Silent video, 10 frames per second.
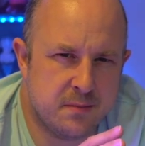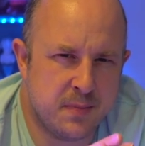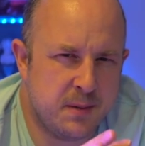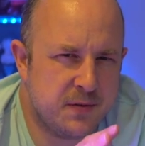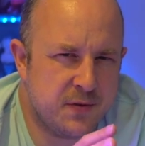
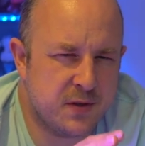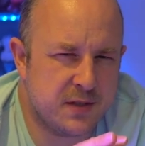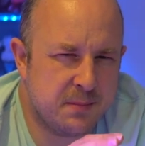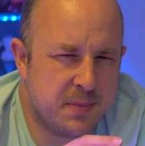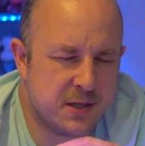maybe it's
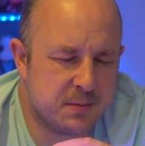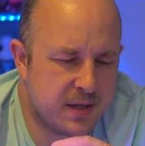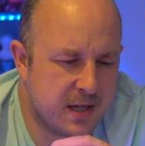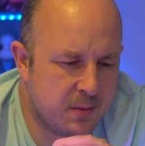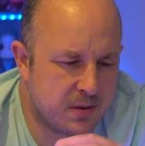13 pence per
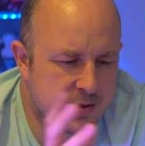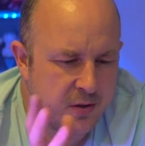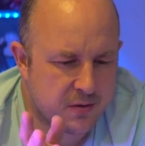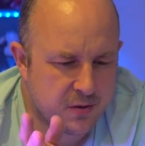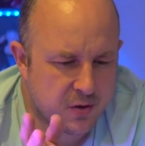kilowatt. So
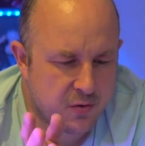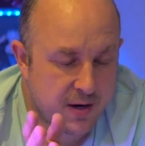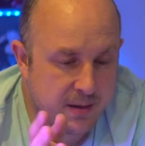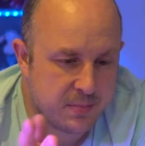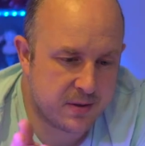not
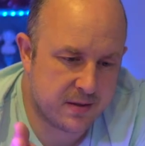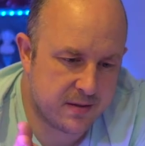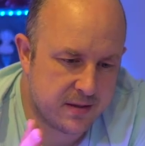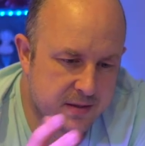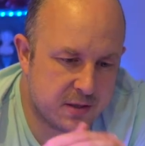great, but
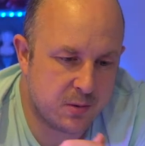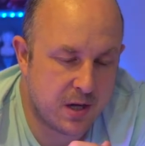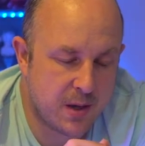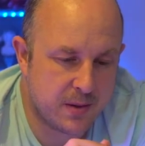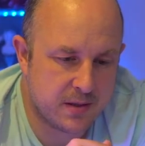still
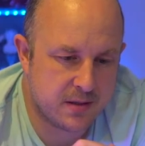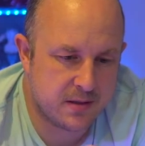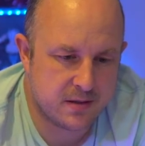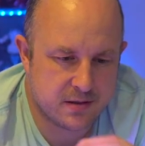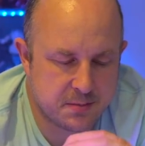lower
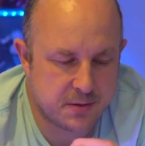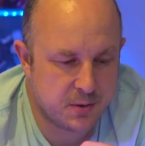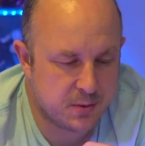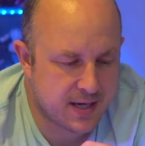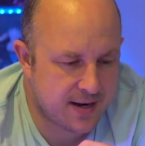than some of the
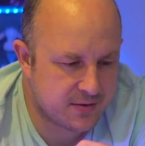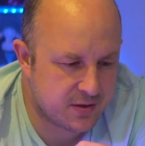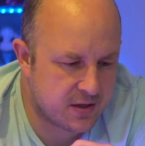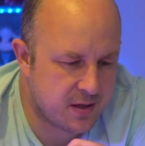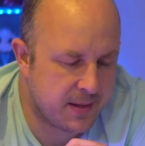new tariffs
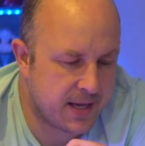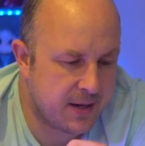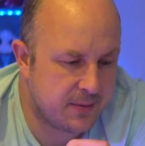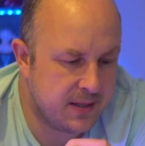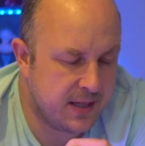that are coming
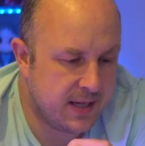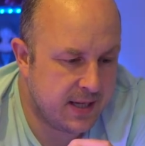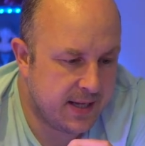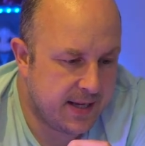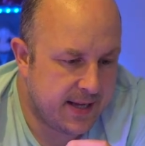out.
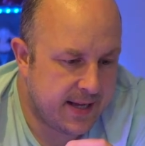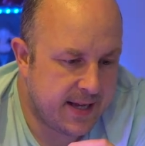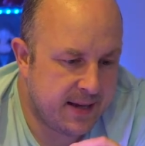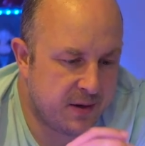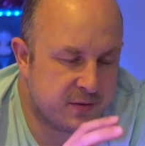
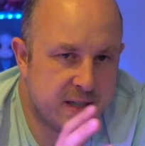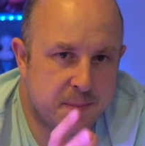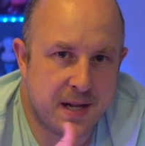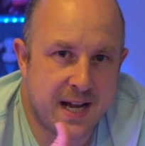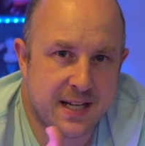And obviously
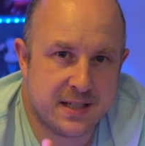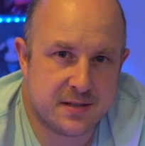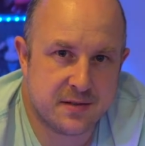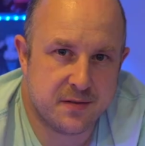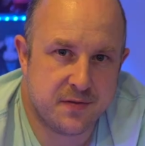the plan
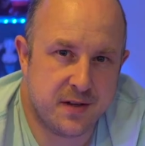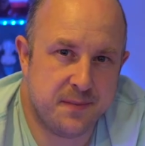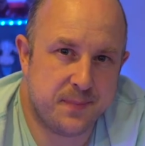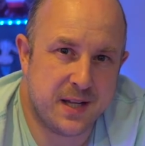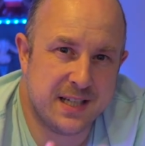is
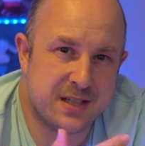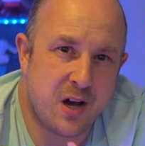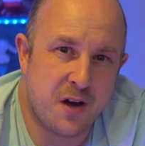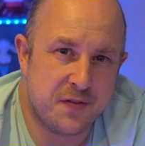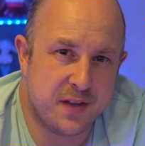for at least
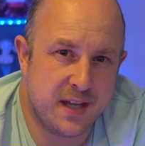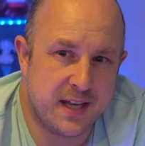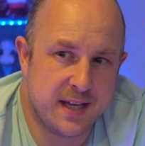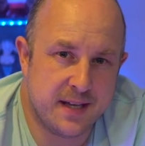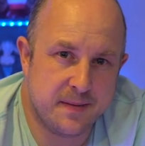half the
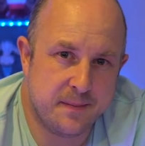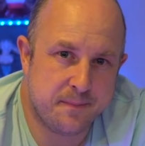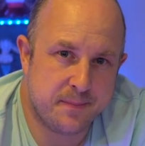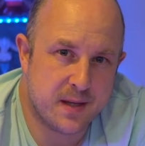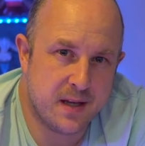year,
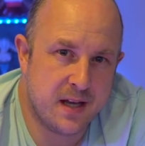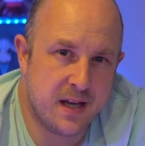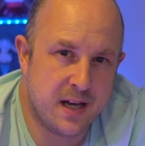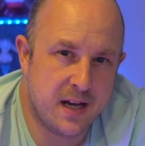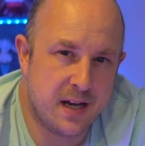
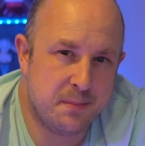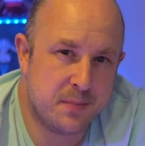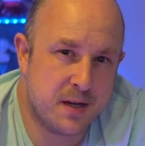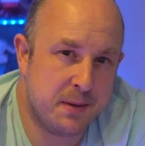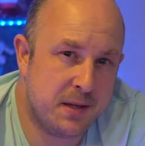
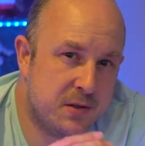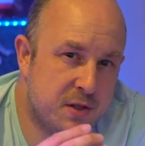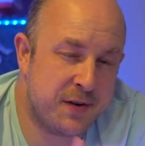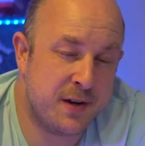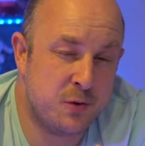I'm gonna be
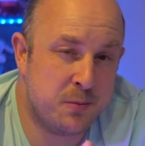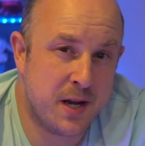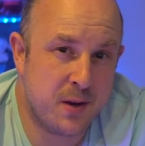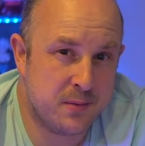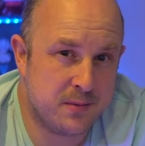generating all
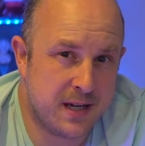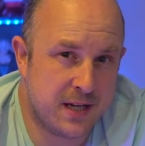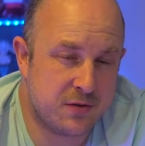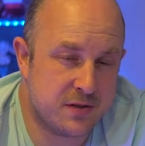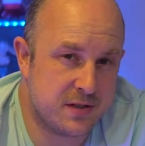my own
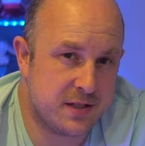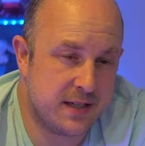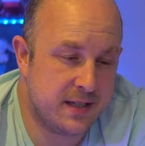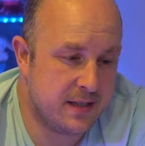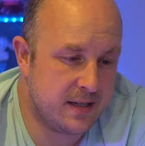
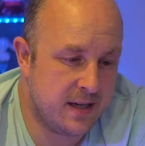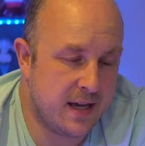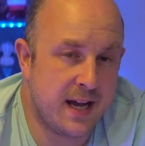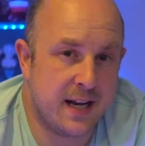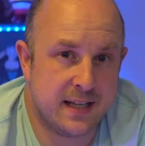electricity
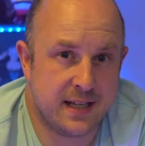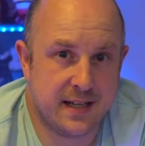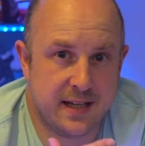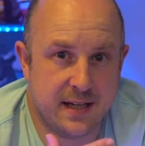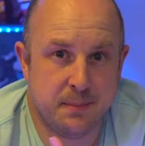and
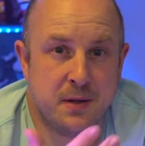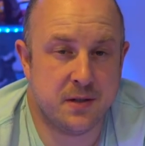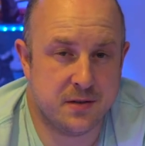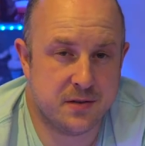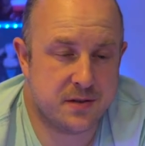in
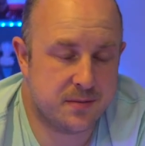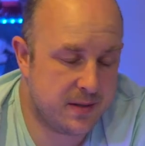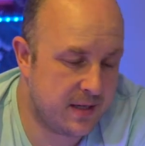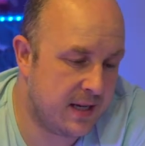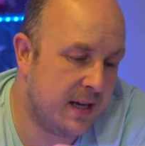abundance.
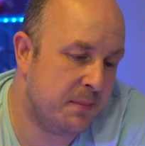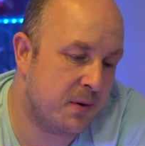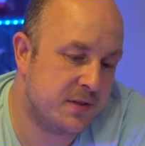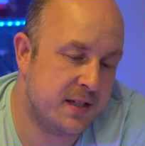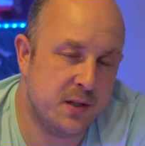But
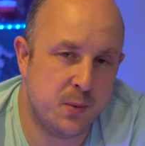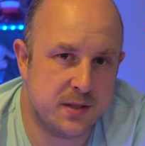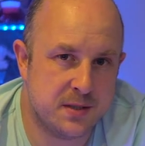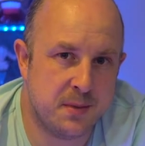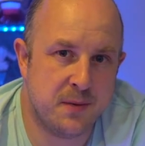obviously in the
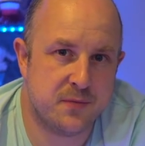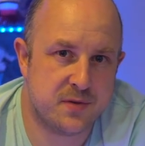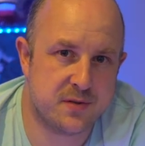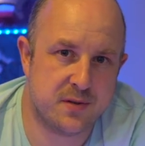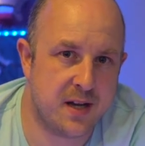winter
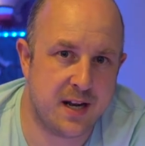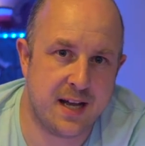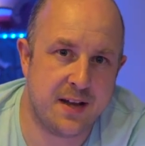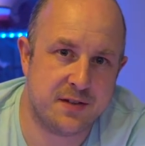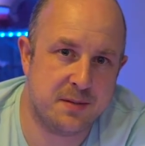months, I'm gonna
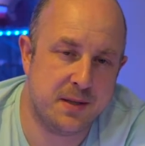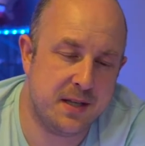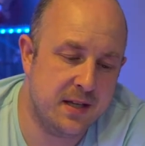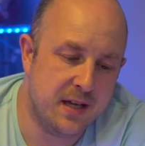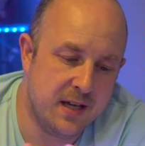have to
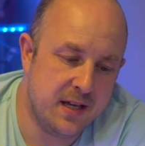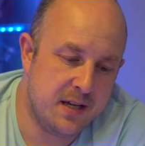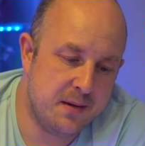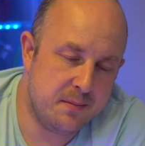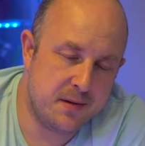be
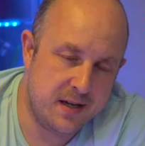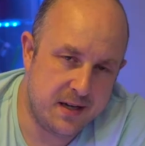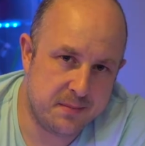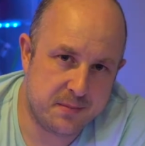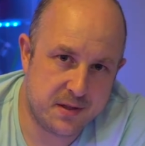
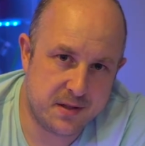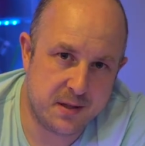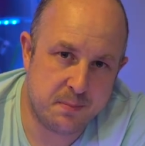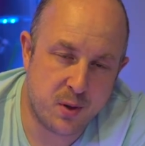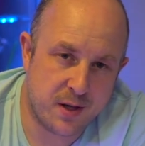
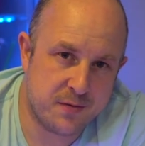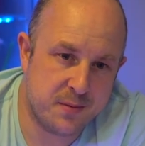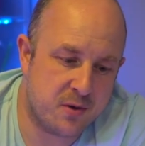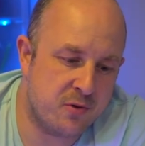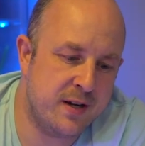pulling
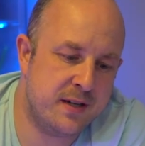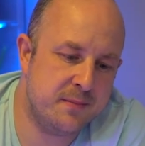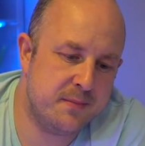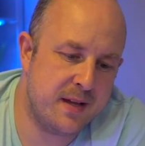from the grid,